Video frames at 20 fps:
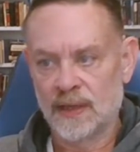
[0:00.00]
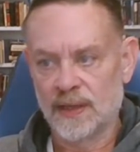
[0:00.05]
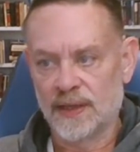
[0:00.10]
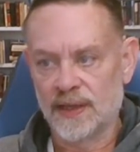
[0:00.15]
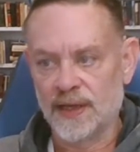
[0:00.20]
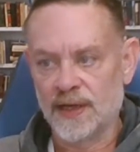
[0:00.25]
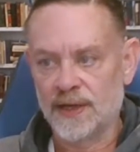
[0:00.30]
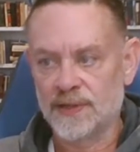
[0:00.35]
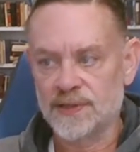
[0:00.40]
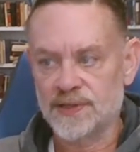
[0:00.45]

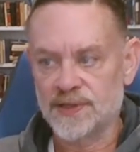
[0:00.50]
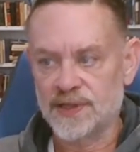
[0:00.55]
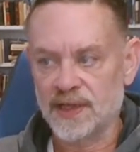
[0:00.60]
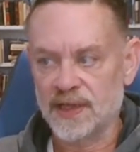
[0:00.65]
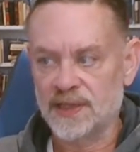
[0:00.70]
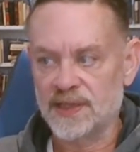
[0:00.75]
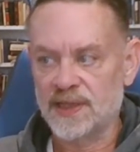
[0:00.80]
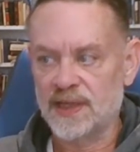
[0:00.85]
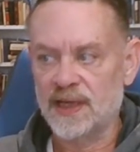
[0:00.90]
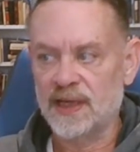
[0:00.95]
In the year
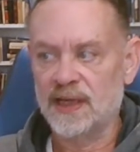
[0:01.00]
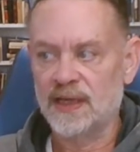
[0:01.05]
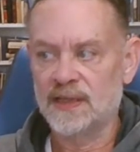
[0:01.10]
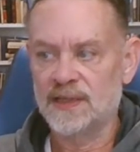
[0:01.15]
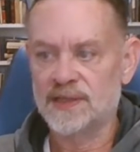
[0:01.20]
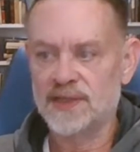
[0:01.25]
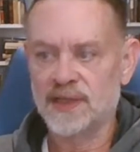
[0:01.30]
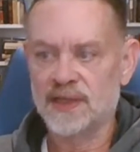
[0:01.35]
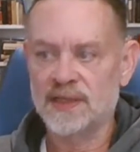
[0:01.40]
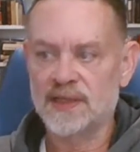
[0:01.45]

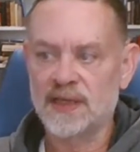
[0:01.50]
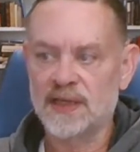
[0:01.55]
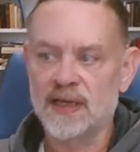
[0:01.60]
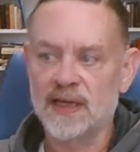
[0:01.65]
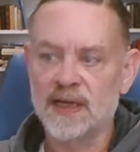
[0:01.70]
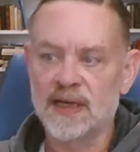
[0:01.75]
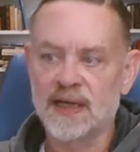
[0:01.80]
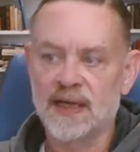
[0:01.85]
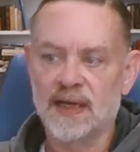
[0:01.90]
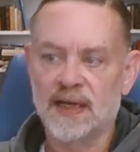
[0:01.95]

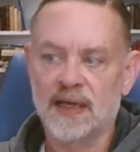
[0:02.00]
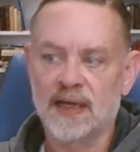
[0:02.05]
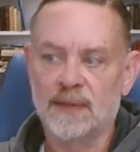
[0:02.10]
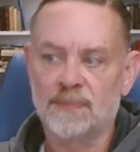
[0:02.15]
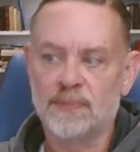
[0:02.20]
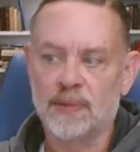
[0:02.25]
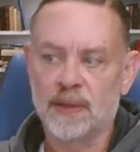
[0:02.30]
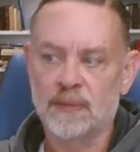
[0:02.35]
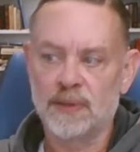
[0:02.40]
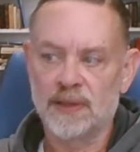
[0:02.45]
1669,
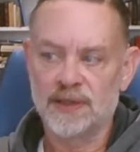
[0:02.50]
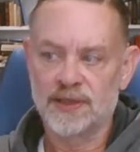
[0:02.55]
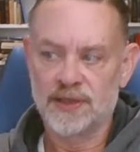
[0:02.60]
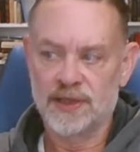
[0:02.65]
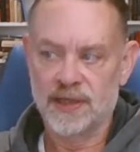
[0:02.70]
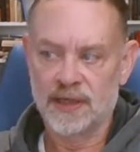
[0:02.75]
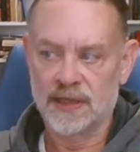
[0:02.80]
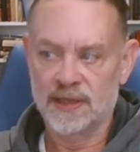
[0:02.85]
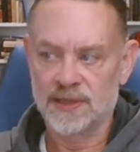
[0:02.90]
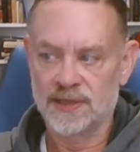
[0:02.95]
he
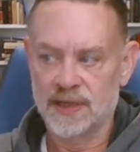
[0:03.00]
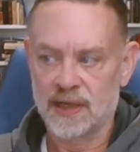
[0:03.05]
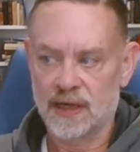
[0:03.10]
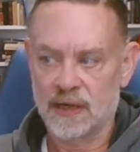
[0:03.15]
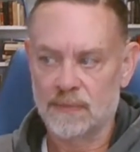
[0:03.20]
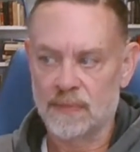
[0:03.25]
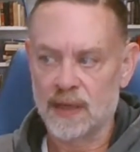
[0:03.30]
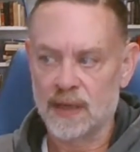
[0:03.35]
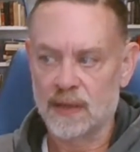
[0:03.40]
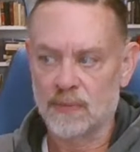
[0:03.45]
published his
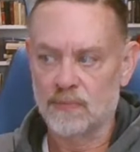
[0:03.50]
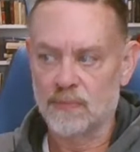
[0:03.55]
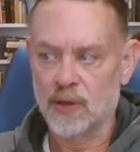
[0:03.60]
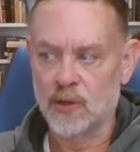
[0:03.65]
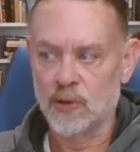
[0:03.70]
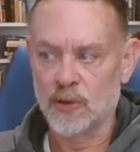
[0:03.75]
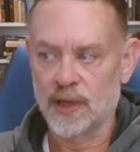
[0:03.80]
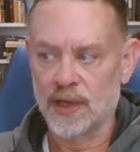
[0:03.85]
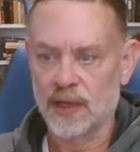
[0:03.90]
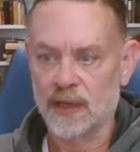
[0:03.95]

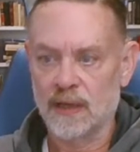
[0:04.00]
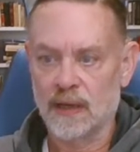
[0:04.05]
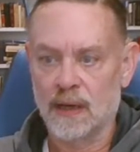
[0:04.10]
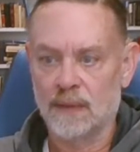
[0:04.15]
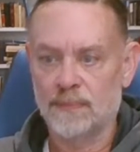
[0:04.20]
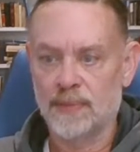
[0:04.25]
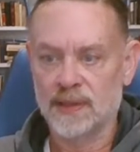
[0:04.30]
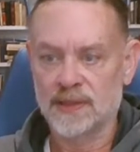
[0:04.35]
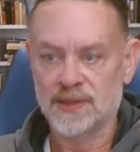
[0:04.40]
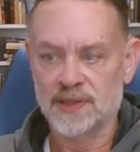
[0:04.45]
Harmonia
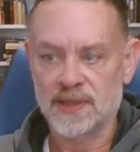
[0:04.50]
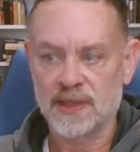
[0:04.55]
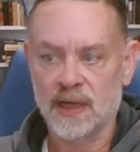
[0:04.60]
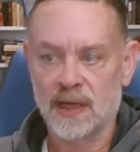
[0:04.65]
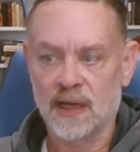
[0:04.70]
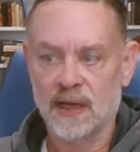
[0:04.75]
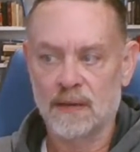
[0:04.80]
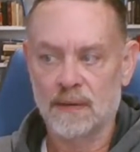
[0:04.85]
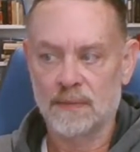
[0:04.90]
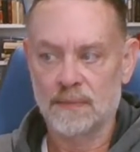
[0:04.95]

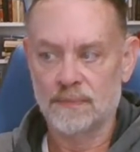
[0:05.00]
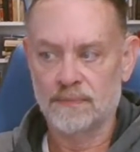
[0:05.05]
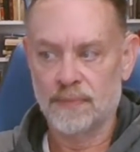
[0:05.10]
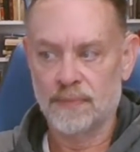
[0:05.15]
Apostolica